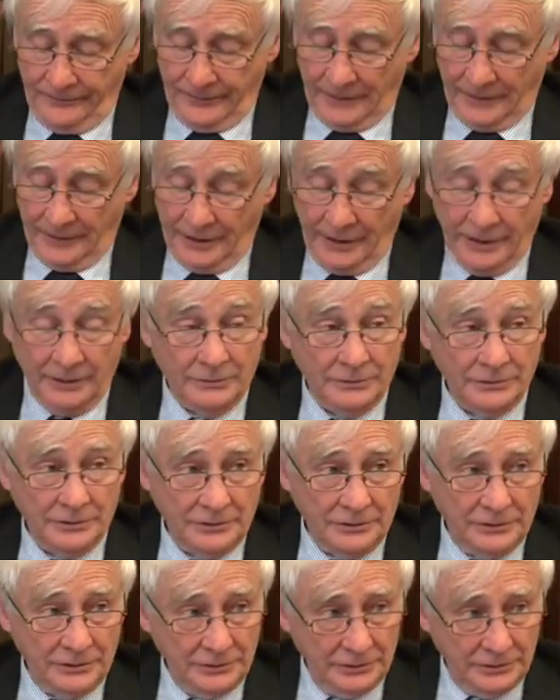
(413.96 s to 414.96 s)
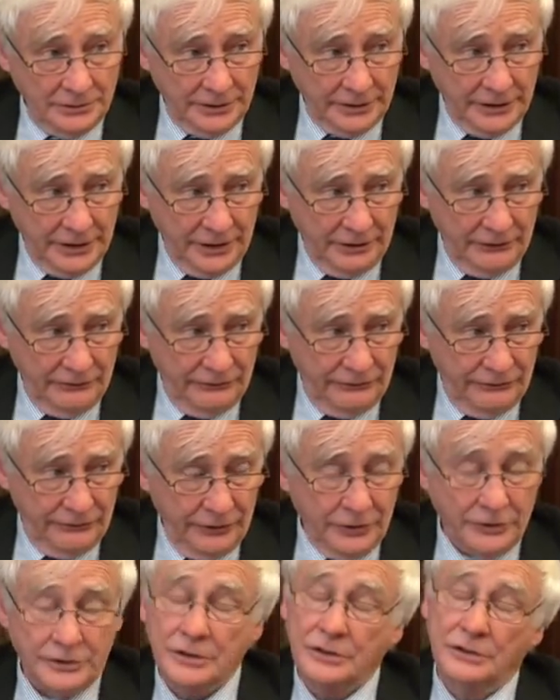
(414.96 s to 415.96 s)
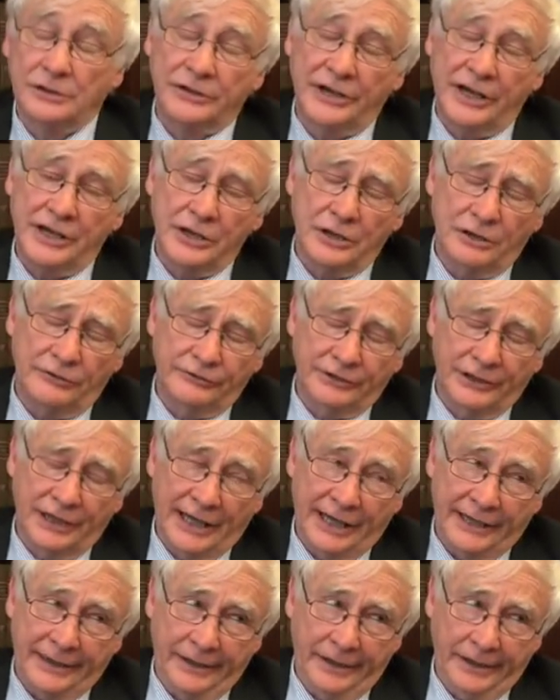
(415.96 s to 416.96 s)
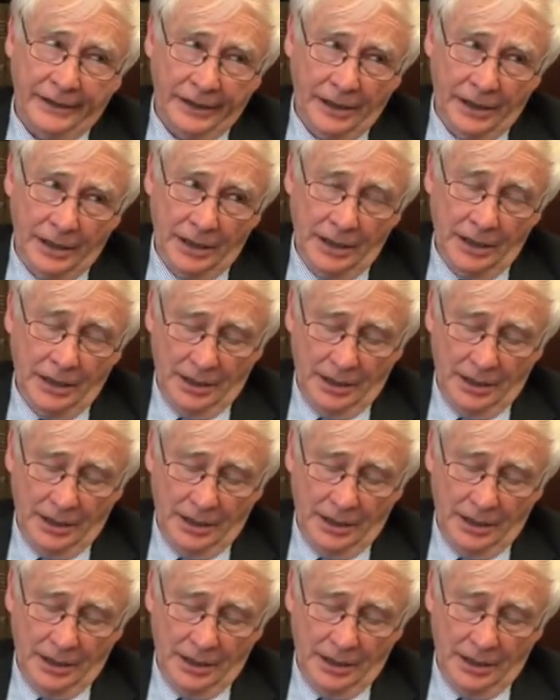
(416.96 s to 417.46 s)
They will give vertical takeoff and landing,